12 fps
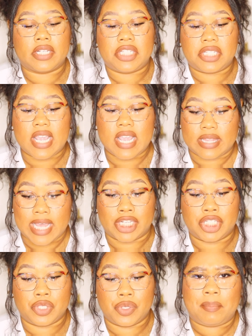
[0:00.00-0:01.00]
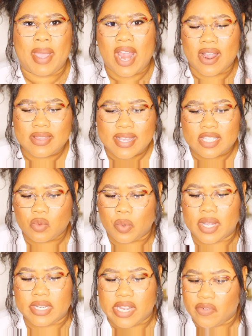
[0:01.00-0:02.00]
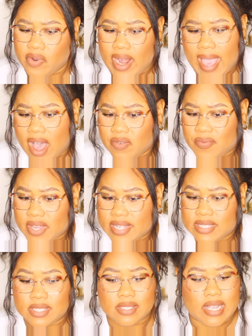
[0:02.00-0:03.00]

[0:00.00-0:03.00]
chic, that you pair this with different outfits,